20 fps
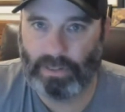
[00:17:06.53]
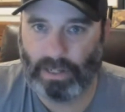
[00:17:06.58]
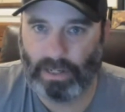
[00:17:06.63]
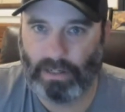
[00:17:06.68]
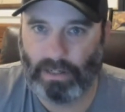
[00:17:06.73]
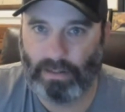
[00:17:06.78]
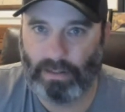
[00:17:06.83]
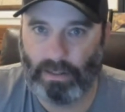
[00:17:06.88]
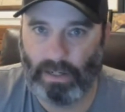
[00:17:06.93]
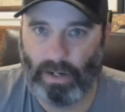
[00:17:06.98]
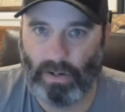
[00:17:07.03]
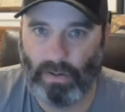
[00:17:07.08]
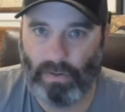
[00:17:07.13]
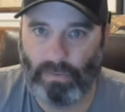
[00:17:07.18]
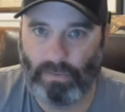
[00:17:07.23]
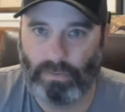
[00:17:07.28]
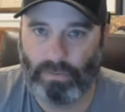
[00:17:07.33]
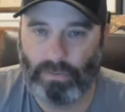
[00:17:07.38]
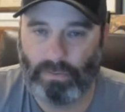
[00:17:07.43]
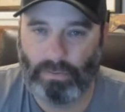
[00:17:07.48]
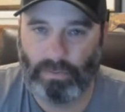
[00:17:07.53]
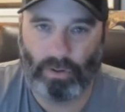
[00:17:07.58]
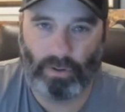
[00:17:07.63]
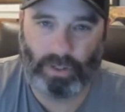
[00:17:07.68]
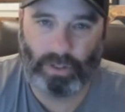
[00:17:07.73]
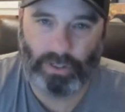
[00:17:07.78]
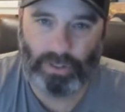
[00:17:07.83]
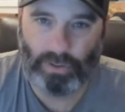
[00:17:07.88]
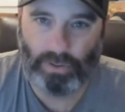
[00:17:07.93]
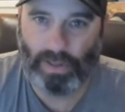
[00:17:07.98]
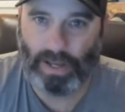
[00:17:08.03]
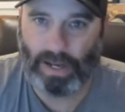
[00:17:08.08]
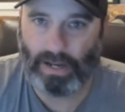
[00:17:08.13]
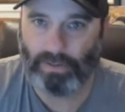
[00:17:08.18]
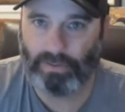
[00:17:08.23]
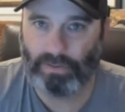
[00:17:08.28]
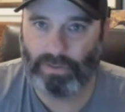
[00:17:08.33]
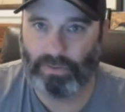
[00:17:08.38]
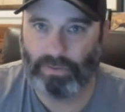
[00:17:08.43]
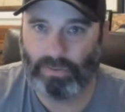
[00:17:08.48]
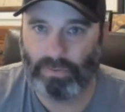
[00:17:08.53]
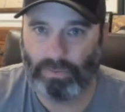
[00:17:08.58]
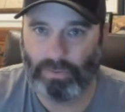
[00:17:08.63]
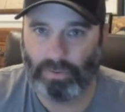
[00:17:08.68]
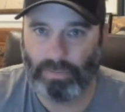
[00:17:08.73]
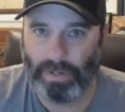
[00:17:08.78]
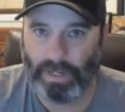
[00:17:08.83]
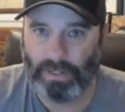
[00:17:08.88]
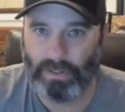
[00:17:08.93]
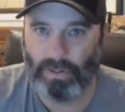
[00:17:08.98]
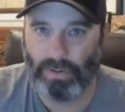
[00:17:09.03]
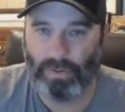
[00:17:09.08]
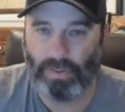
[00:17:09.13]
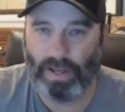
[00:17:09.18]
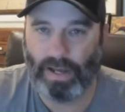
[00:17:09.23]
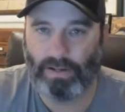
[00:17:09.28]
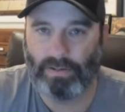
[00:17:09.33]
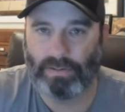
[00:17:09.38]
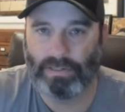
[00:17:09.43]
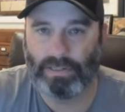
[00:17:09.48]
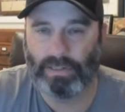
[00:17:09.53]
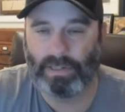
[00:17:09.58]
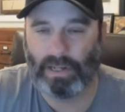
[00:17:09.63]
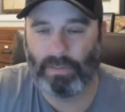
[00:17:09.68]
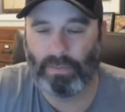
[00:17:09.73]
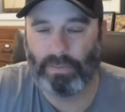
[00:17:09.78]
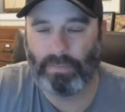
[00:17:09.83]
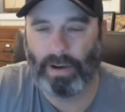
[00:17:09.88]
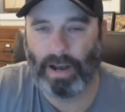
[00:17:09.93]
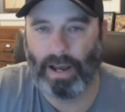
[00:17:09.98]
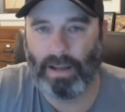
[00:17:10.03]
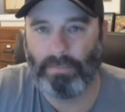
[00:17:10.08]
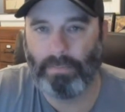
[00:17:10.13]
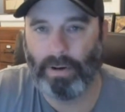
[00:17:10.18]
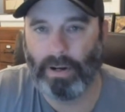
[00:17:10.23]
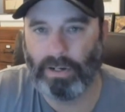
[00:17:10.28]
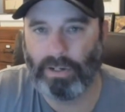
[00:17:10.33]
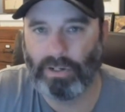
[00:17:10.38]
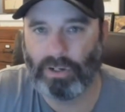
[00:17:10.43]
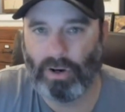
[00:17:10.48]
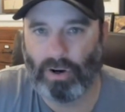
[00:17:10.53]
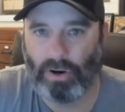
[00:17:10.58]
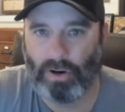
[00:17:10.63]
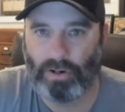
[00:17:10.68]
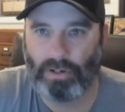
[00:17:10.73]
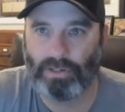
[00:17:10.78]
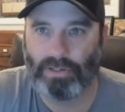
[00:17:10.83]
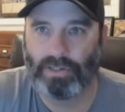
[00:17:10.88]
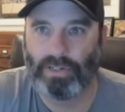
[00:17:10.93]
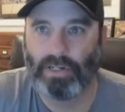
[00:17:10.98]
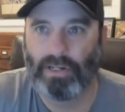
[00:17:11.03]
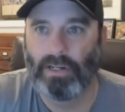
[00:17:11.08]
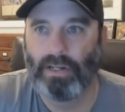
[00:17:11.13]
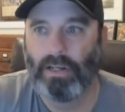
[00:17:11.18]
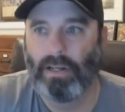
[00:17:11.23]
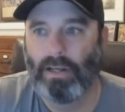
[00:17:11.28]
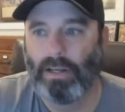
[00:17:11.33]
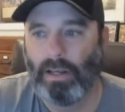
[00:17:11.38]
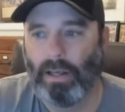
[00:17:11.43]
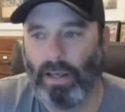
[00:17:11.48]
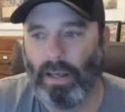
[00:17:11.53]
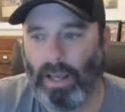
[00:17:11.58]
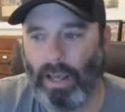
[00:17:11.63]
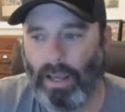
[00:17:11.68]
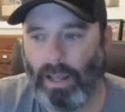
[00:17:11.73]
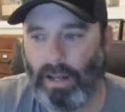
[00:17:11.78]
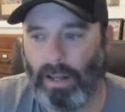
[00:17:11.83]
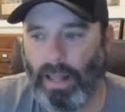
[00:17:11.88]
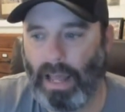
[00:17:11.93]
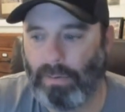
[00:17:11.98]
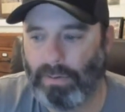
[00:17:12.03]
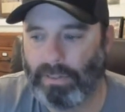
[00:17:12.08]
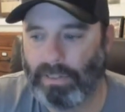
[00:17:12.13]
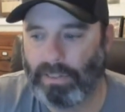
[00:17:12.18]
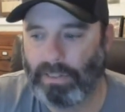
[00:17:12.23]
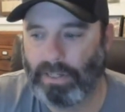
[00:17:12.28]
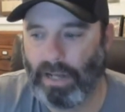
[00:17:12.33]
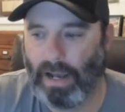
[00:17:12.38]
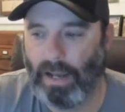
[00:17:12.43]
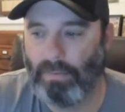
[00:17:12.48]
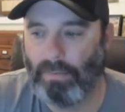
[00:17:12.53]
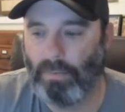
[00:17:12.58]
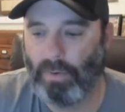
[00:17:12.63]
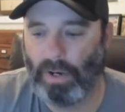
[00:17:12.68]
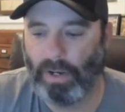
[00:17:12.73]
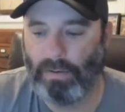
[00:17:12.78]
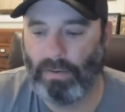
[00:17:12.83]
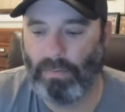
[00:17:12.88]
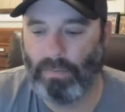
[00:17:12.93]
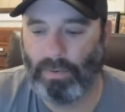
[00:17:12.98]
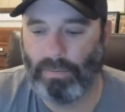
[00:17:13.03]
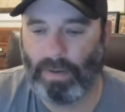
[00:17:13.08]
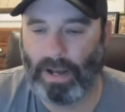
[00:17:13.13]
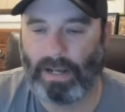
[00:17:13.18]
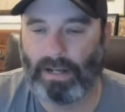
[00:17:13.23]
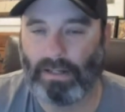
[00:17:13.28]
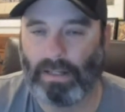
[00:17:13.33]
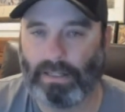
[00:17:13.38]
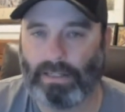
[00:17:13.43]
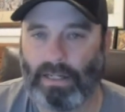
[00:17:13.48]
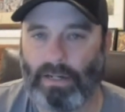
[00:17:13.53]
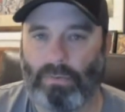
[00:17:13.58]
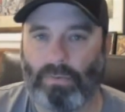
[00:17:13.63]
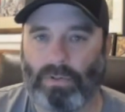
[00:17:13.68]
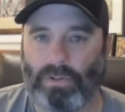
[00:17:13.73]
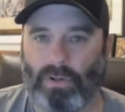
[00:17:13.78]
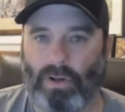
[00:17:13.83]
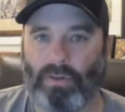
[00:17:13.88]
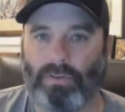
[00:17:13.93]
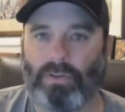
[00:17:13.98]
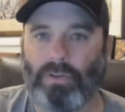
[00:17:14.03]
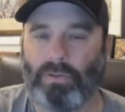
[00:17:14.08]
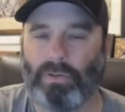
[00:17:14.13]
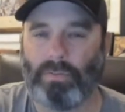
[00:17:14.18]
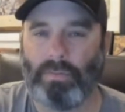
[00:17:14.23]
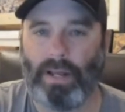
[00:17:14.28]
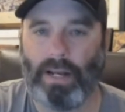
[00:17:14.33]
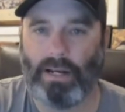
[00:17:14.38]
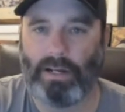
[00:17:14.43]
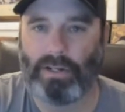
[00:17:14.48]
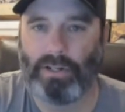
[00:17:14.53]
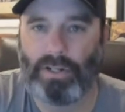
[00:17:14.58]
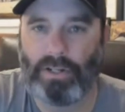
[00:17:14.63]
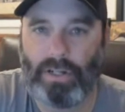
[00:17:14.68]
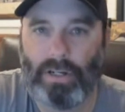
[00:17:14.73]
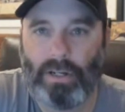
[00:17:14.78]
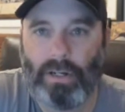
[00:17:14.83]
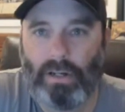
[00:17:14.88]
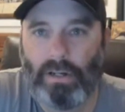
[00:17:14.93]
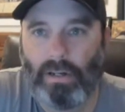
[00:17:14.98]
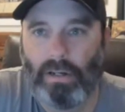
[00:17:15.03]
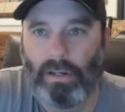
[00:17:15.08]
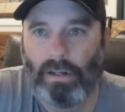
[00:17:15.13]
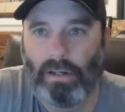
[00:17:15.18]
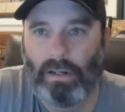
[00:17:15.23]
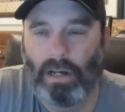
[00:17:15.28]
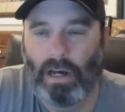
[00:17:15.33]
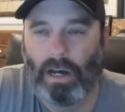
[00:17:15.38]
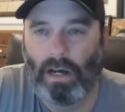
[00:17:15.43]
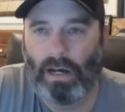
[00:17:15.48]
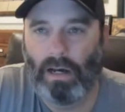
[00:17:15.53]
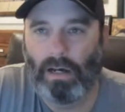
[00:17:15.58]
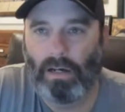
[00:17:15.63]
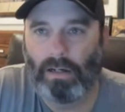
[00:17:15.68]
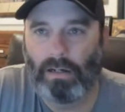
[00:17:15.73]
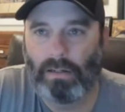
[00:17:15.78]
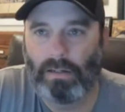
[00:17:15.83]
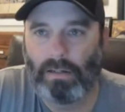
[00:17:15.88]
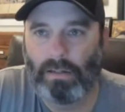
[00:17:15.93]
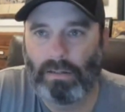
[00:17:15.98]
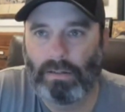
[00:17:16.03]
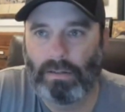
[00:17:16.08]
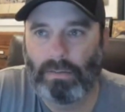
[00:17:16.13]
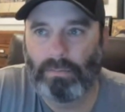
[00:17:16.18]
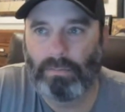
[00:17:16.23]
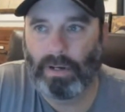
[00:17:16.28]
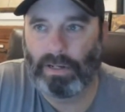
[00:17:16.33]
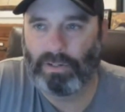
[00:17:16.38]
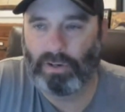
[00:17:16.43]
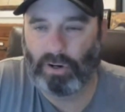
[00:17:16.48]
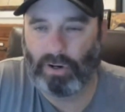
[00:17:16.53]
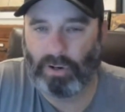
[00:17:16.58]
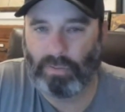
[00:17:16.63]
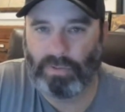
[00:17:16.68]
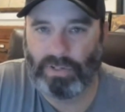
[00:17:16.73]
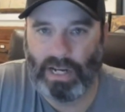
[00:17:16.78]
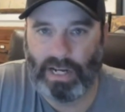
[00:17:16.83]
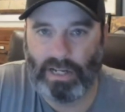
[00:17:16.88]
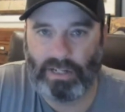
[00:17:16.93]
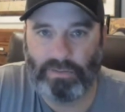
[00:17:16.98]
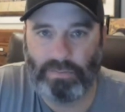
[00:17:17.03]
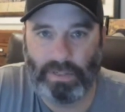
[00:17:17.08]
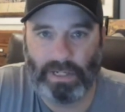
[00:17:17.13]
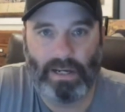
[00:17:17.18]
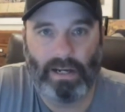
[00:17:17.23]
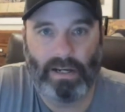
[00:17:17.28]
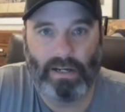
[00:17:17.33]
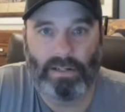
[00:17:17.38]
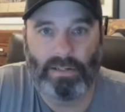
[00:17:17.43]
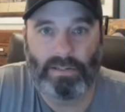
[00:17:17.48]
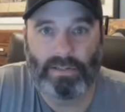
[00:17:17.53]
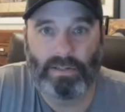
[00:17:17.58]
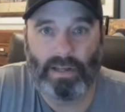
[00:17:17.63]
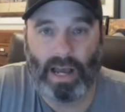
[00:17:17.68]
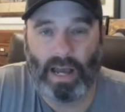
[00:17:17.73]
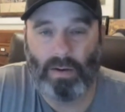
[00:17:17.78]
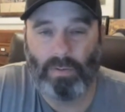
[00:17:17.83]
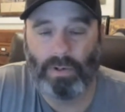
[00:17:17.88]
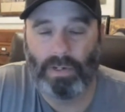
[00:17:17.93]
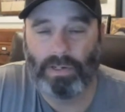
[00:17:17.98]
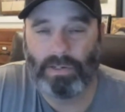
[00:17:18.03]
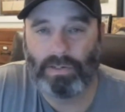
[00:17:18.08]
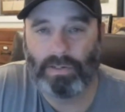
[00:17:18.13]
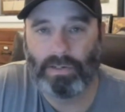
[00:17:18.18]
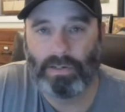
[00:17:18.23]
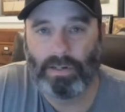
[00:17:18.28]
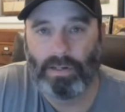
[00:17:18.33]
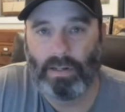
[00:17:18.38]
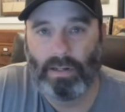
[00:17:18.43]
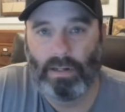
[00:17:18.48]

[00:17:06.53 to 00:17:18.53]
like, you know, early 2000s through the mid 2000s, I would buy Pudge cards. And that was a time when my collecting was also diminished by circumstance, because I was